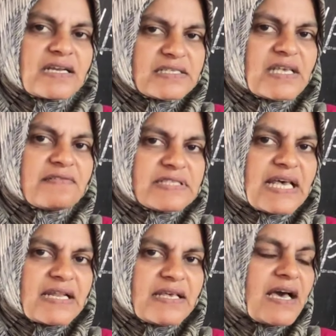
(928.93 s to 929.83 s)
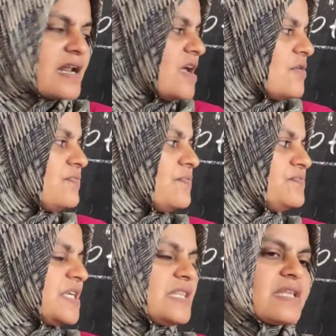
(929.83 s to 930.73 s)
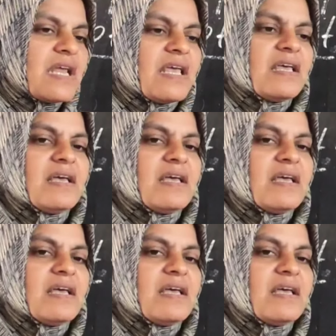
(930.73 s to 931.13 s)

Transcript: Reserves are there? 53